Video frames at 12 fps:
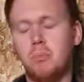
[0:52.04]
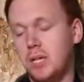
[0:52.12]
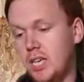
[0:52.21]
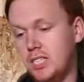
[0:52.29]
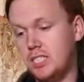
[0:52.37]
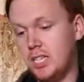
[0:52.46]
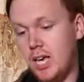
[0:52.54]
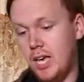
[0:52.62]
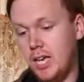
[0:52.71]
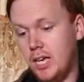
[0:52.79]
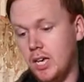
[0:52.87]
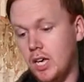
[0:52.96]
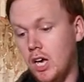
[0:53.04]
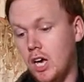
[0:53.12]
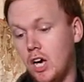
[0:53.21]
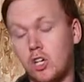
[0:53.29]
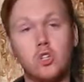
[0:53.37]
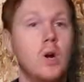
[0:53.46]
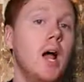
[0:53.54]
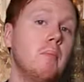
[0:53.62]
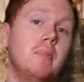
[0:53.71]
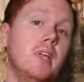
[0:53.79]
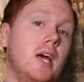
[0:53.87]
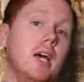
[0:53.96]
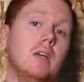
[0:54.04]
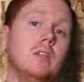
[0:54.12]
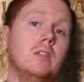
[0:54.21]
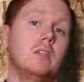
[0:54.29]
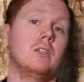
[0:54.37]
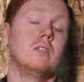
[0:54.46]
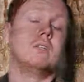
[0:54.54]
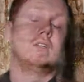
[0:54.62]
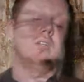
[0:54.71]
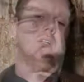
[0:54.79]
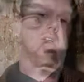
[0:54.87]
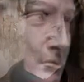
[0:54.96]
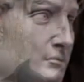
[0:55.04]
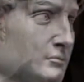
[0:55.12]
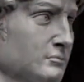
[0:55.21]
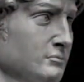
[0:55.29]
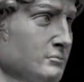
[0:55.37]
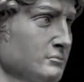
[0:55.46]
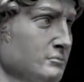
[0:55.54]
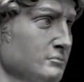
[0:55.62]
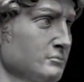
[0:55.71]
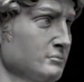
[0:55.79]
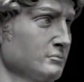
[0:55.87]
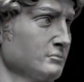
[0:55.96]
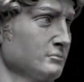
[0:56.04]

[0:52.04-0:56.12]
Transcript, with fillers: to place a, a crab there, your reaction wouldn't be,